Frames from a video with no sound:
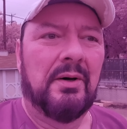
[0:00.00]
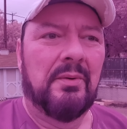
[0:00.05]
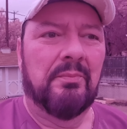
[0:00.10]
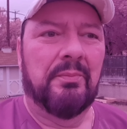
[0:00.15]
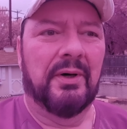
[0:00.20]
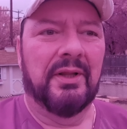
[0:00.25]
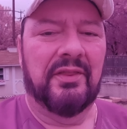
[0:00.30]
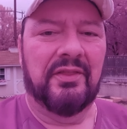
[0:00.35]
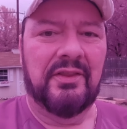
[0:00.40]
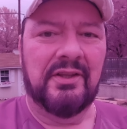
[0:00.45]

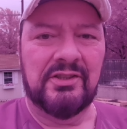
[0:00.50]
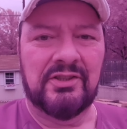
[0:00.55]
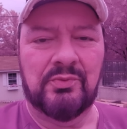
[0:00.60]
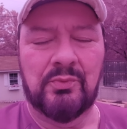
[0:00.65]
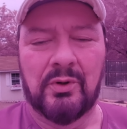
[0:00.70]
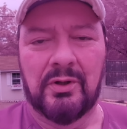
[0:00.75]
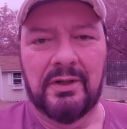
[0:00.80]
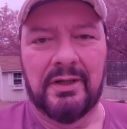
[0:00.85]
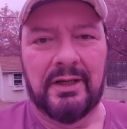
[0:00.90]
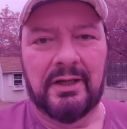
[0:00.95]
But this
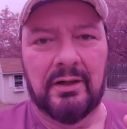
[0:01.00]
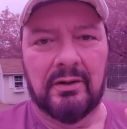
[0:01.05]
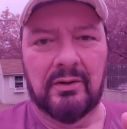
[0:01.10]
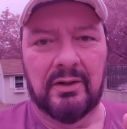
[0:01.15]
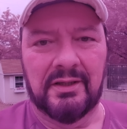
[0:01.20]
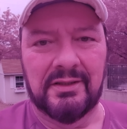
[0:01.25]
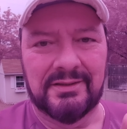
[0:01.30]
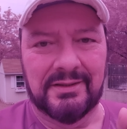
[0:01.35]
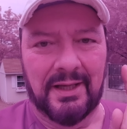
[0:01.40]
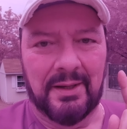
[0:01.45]
one here
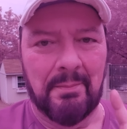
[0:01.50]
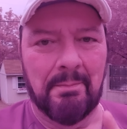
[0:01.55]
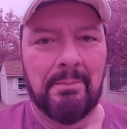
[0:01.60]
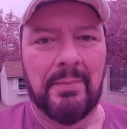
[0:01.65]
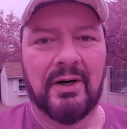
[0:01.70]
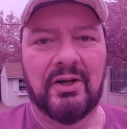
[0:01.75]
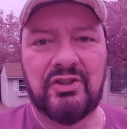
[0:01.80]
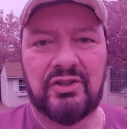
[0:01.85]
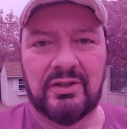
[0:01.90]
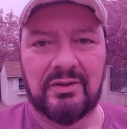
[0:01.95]
is a
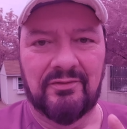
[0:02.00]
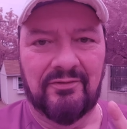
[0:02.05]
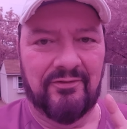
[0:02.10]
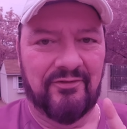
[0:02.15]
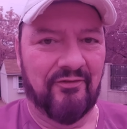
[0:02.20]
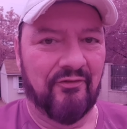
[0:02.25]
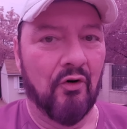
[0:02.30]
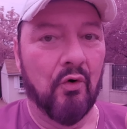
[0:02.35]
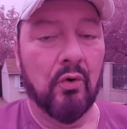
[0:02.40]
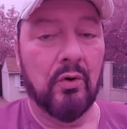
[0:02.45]
budget
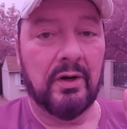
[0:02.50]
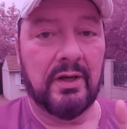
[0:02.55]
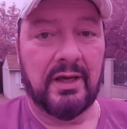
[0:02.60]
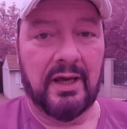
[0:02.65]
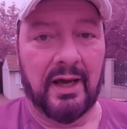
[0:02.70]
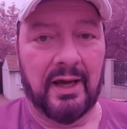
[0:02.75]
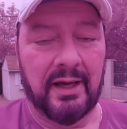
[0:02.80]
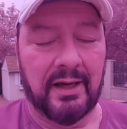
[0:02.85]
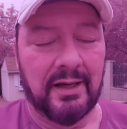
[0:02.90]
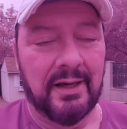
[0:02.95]

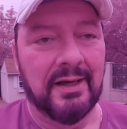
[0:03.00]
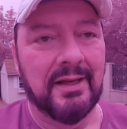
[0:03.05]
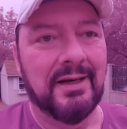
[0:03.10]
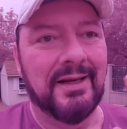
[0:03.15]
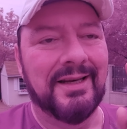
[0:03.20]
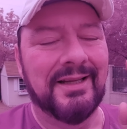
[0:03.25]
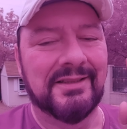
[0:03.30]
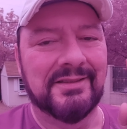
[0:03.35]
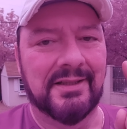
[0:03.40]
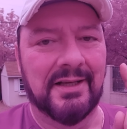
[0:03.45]
4K, and
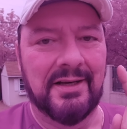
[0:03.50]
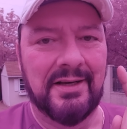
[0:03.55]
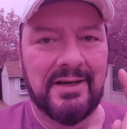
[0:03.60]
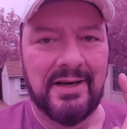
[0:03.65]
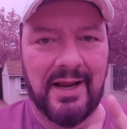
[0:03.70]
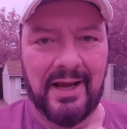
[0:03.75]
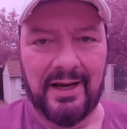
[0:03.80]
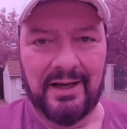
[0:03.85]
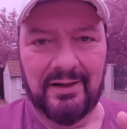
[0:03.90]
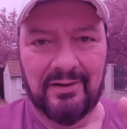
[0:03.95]
it is a
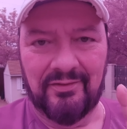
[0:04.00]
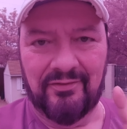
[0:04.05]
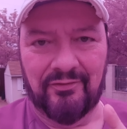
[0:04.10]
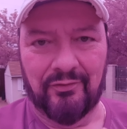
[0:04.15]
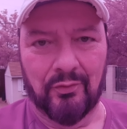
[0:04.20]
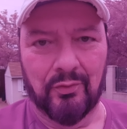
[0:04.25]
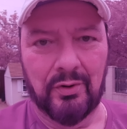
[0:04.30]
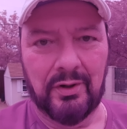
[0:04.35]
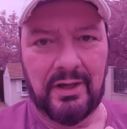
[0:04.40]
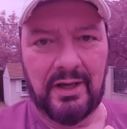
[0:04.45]
native
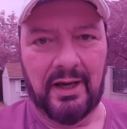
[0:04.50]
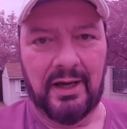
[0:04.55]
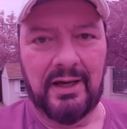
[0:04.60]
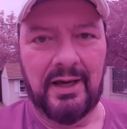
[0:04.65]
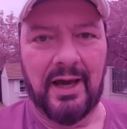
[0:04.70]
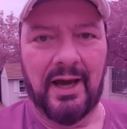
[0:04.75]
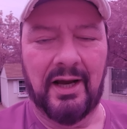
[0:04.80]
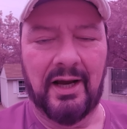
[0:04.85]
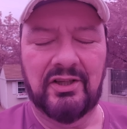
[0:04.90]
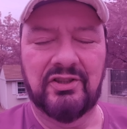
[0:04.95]

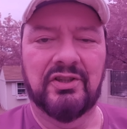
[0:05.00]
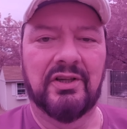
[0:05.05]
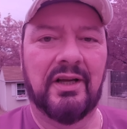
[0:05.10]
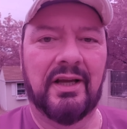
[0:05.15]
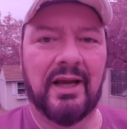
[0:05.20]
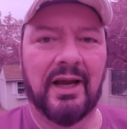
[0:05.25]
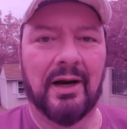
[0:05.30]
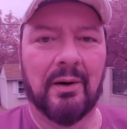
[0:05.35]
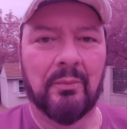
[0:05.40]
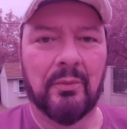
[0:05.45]
4K action
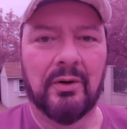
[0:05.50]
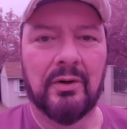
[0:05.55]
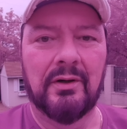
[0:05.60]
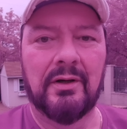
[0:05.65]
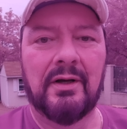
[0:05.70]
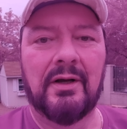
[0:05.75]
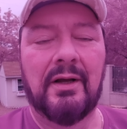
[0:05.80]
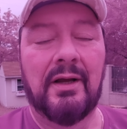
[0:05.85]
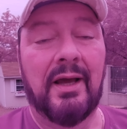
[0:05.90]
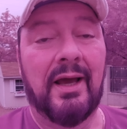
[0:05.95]
camera.
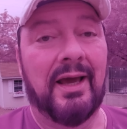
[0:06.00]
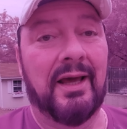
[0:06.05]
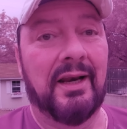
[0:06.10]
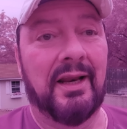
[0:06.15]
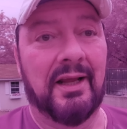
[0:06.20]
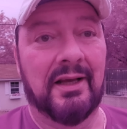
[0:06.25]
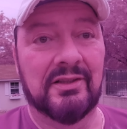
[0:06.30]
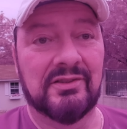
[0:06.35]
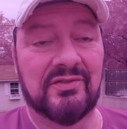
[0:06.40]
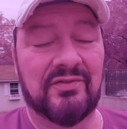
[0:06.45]
It
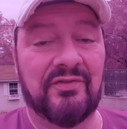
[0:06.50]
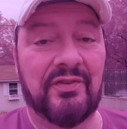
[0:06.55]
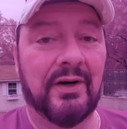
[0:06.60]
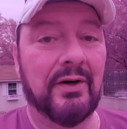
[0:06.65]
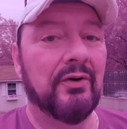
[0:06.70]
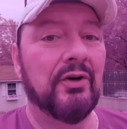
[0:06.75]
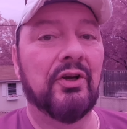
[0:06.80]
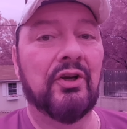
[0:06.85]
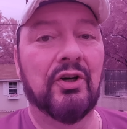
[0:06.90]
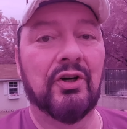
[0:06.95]
has
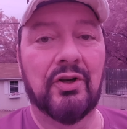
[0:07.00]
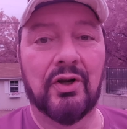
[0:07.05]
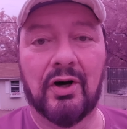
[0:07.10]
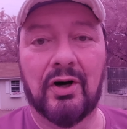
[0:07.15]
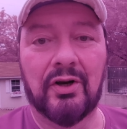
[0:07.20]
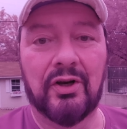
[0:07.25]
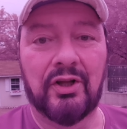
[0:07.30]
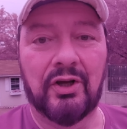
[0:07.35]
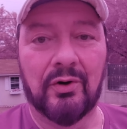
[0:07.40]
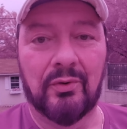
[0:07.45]
very good
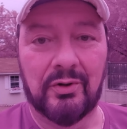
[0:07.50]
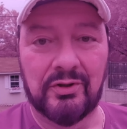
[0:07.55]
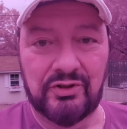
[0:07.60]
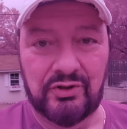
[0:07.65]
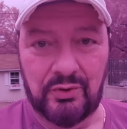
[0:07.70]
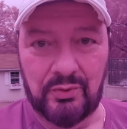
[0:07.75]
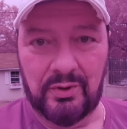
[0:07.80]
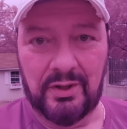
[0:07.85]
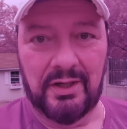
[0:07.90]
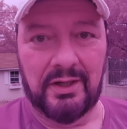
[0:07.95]
audio, as
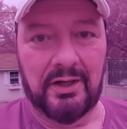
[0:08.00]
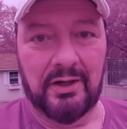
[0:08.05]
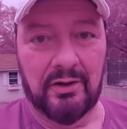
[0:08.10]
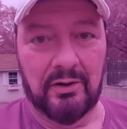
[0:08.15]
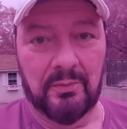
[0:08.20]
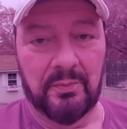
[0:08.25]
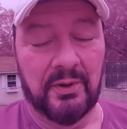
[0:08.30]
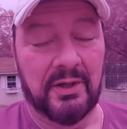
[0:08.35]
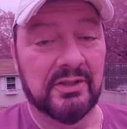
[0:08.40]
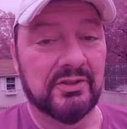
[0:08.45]
you can hear,
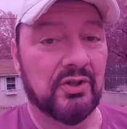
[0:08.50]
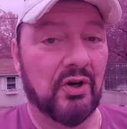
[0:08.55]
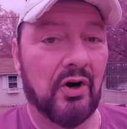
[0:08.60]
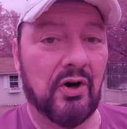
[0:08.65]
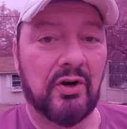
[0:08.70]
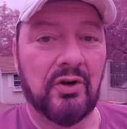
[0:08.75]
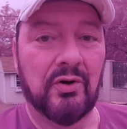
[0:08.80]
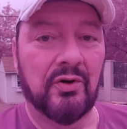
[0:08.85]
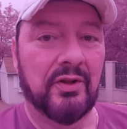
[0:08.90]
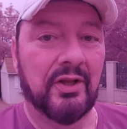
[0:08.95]
because the
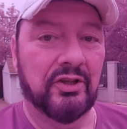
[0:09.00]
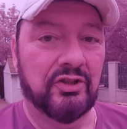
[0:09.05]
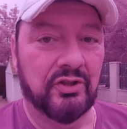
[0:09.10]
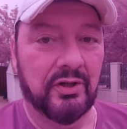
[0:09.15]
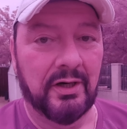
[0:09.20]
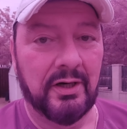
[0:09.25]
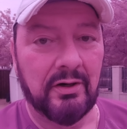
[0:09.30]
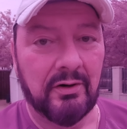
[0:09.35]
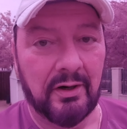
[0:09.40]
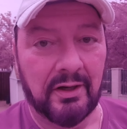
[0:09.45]
audio that you're
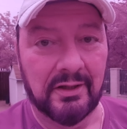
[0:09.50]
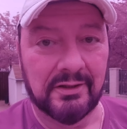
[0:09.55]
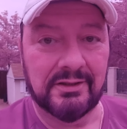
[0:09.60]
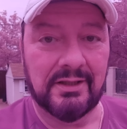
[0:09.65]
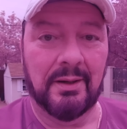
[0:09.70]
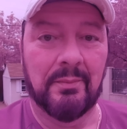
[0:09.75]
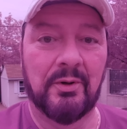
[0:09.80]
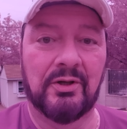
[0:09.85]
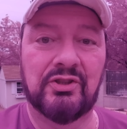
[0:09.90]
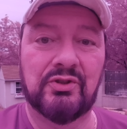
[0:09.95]
hearing is
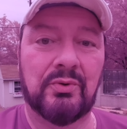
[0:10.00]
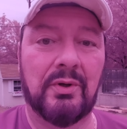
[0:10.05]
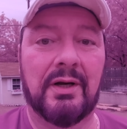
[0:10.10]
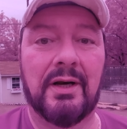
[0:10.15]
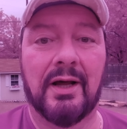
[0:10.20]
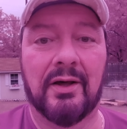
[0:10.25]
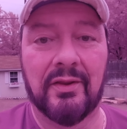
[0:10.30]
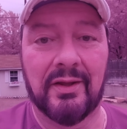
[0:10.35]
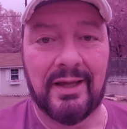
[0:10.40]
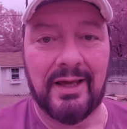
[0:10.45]
coming straight
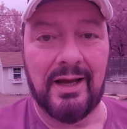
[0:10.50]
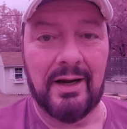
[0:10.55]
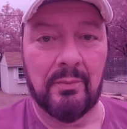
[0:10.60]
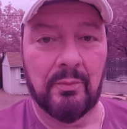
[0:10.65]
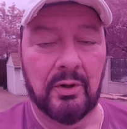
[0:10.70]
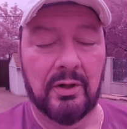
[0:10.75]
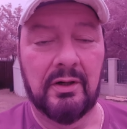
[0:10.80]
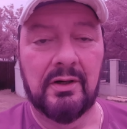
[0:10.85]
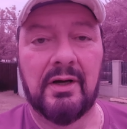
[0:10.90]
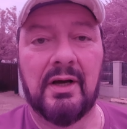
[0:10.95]
out of the
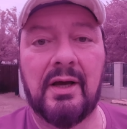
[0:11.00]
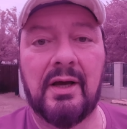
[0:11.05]
camera.